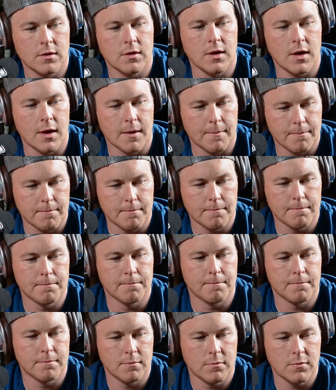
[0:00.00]
Yep.
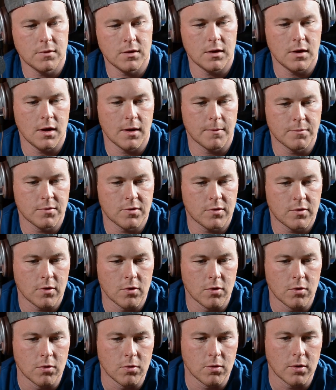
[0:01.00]
Yep.
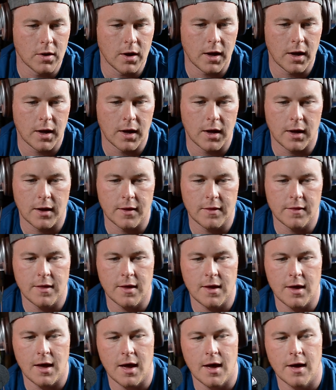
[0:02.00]
So
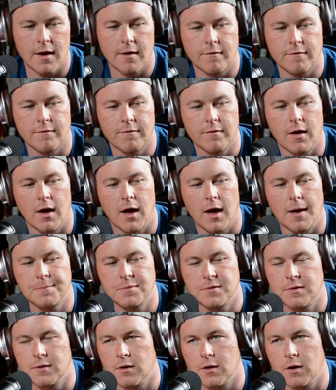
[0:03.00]
they have
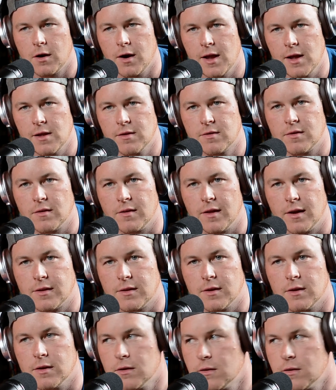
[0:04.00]
hops that are hand selected.